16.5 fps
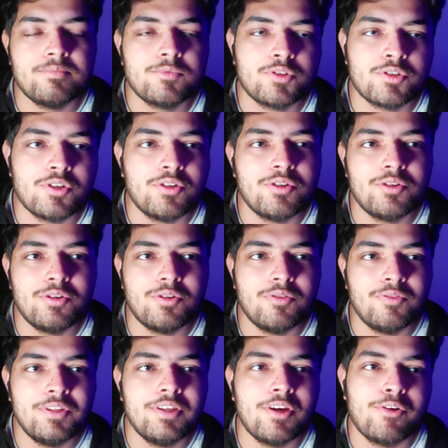So
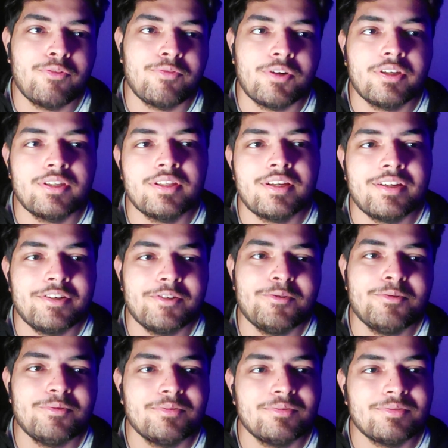without further
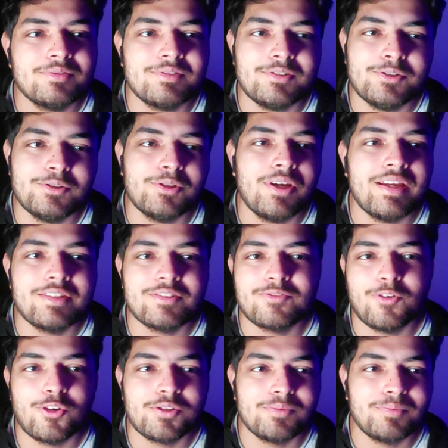ado, you guys
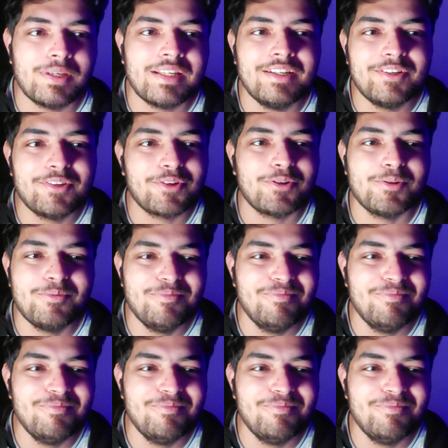watch my intro.